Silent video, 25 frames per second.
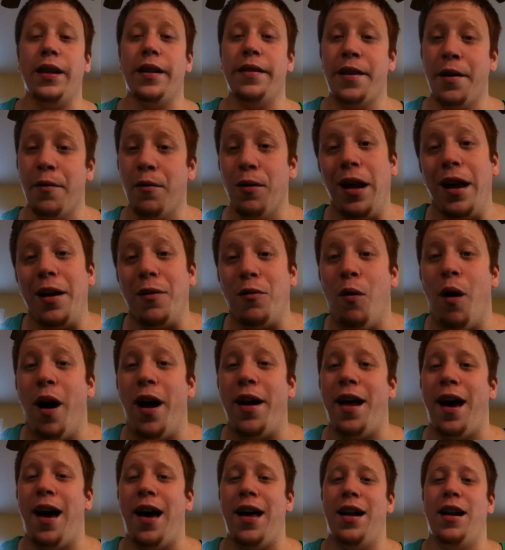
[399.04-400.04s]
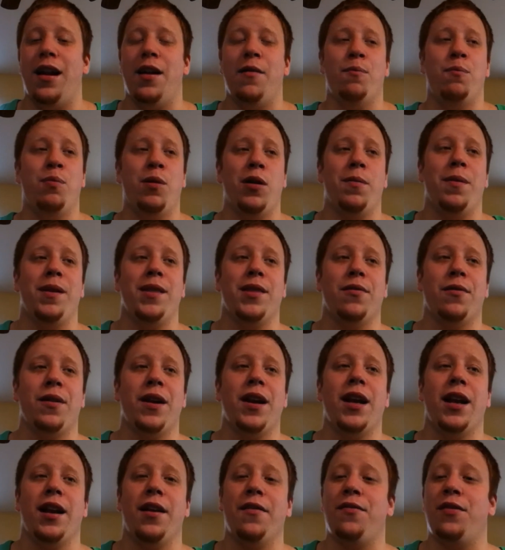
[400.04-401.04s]
they were like, why not put them at
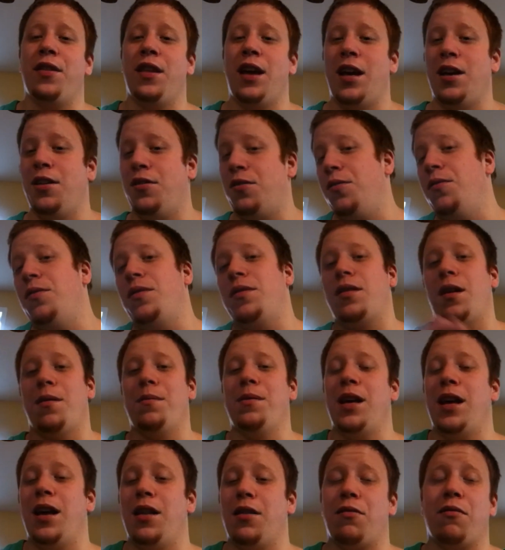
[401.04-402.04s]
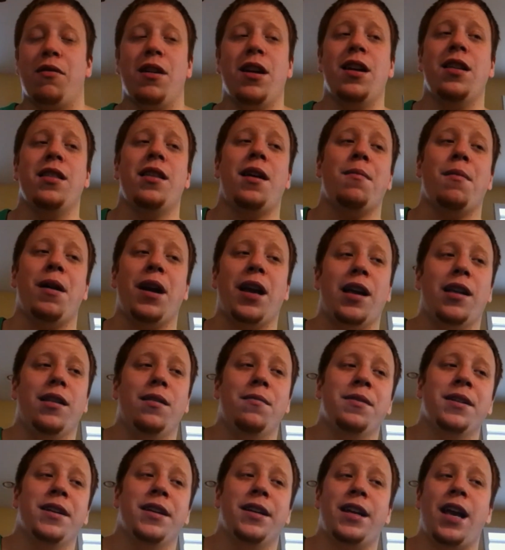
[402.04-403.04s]
3, and if they do something at 3, they might get
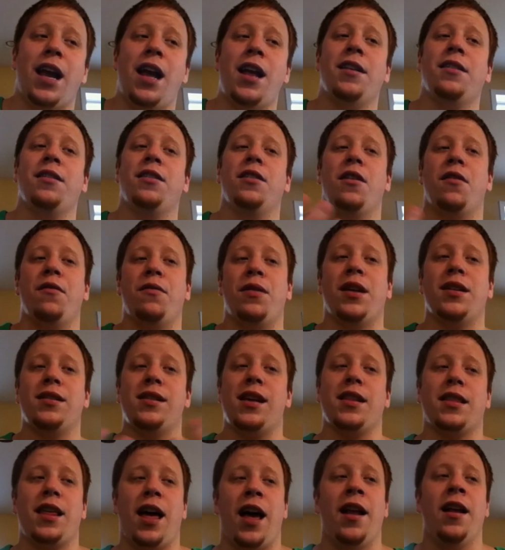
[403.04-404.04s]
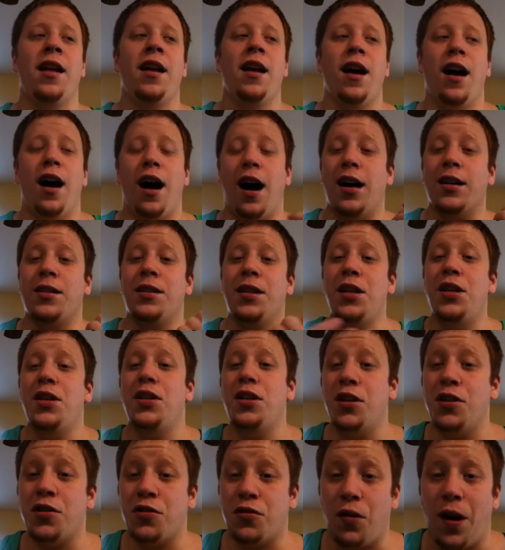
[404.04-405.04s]
limited again, things like that.
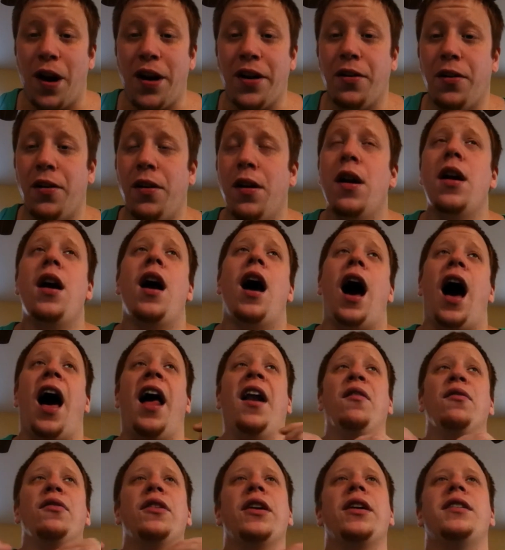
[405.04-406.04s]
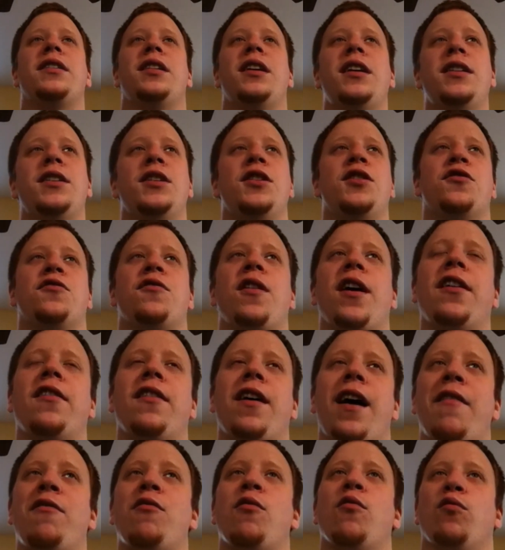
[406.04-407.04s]
TG Striker, I don't think TG
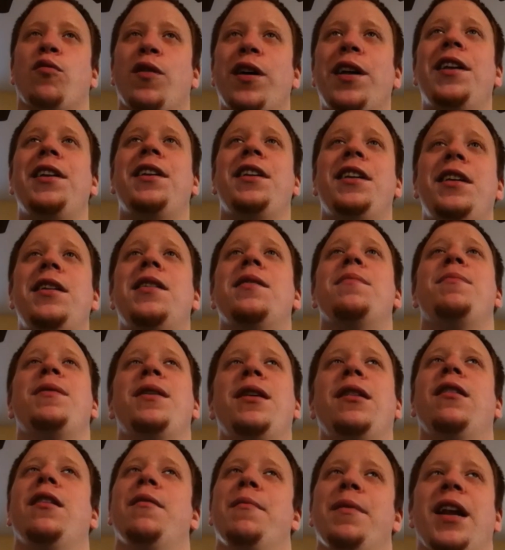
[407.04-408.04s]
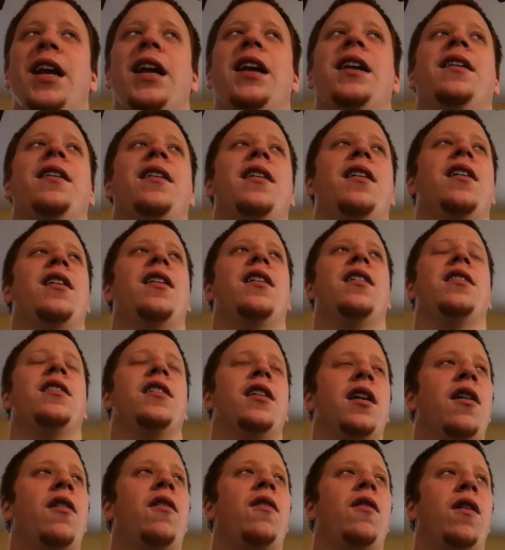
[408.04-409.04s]
Striker ever really needed to be limited.
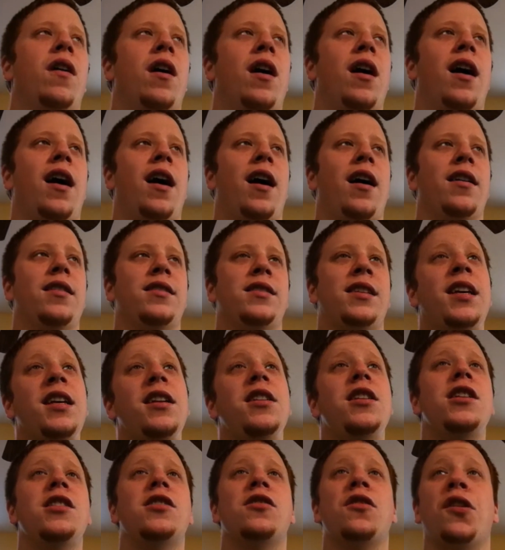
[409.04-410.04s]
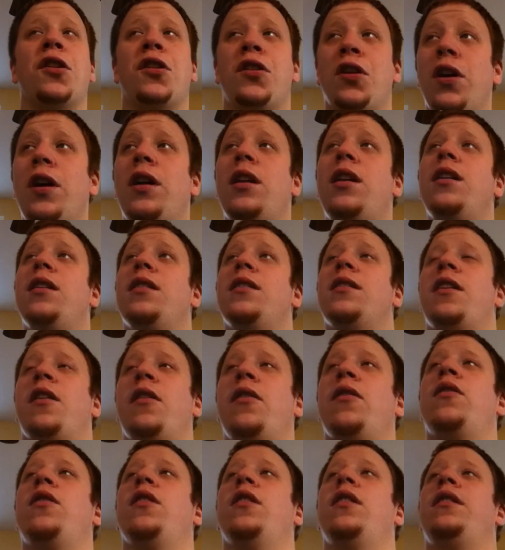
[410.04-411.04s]
TGs are good,
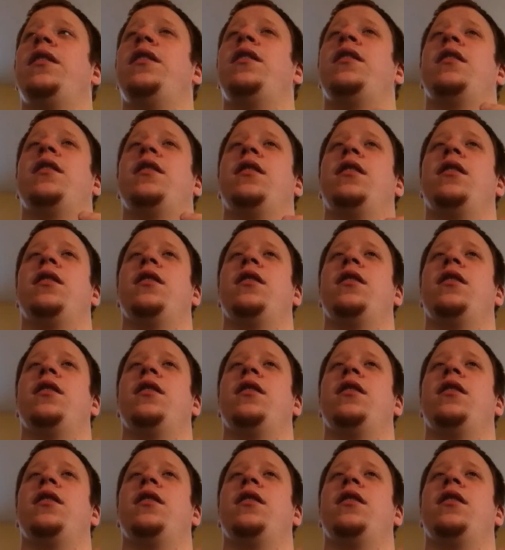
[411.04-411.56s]
they're good,